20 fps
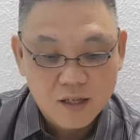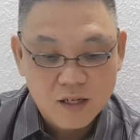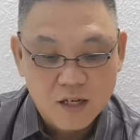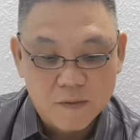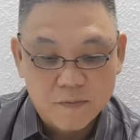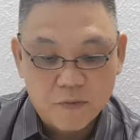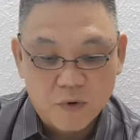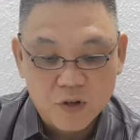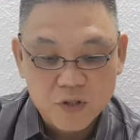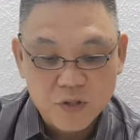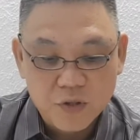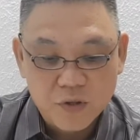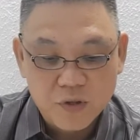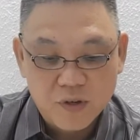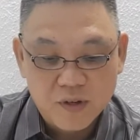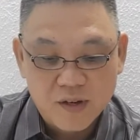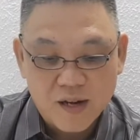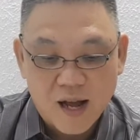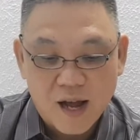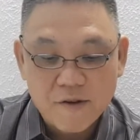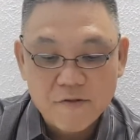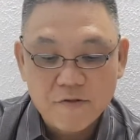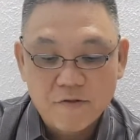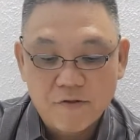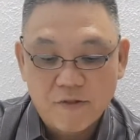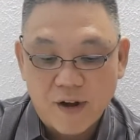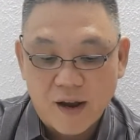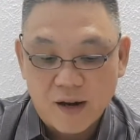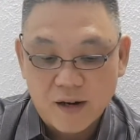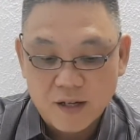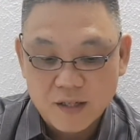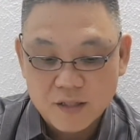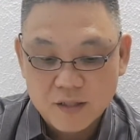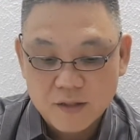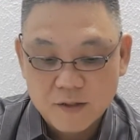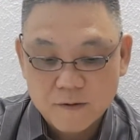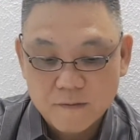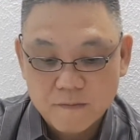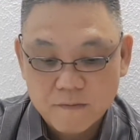the procedural unfairness,